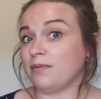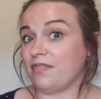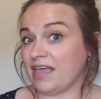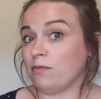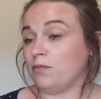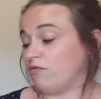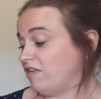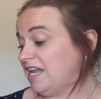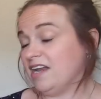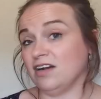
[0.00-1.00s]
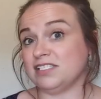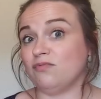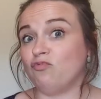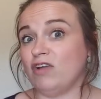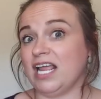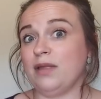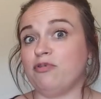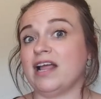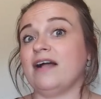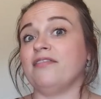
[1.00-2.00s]
I think that would be really nice and really
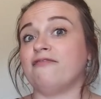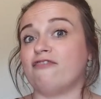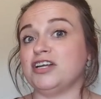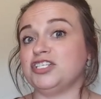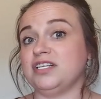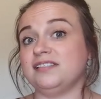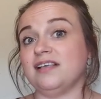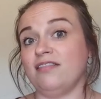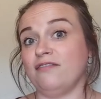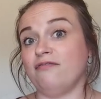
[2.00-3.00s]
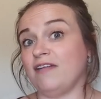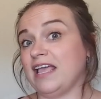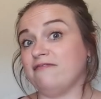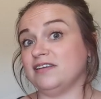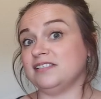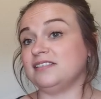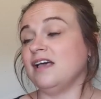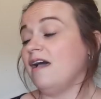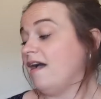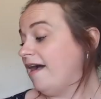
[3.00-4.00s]
bring out the freshness and the flavours.
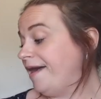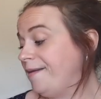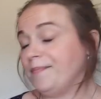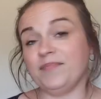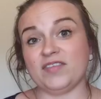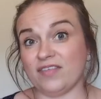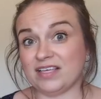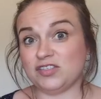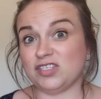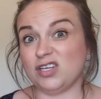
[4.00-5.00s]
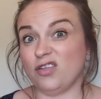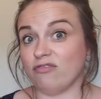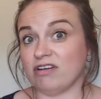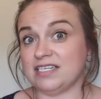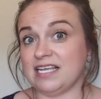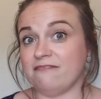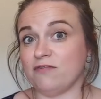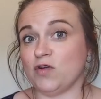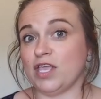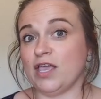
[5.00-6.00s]
Um, so that's just another idea
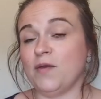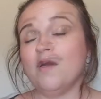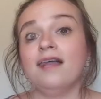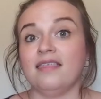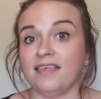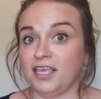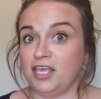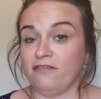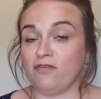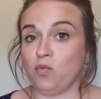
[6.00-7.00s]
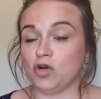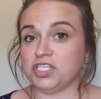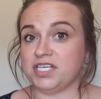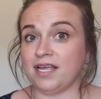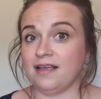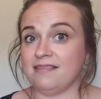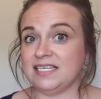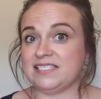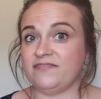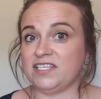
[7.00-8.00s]
for you. Thank you for watching
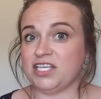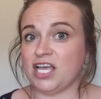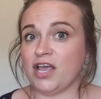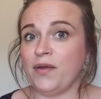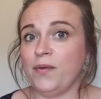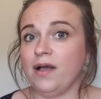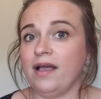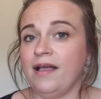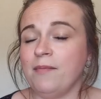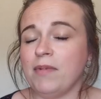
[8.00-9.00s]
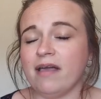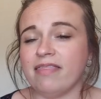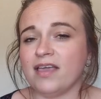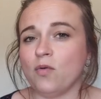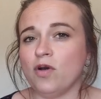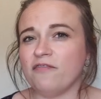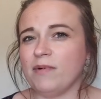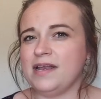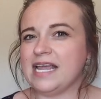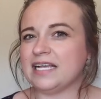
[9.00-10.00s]
this video. Um, I think one of
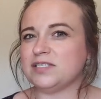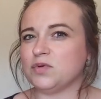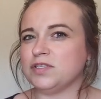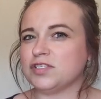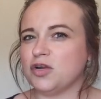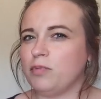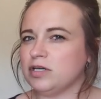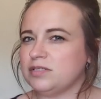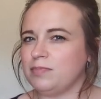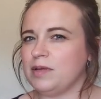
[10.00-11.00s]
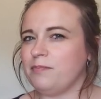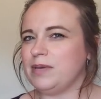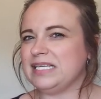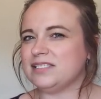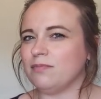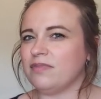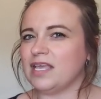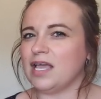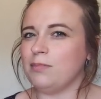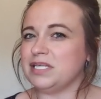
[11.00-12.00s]
my next ones could possibly be
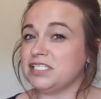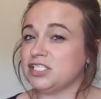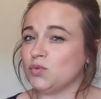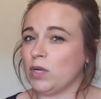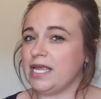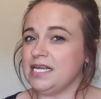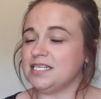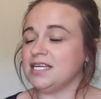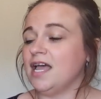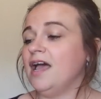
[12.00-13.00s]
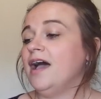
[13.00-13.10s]
something a bit sweet.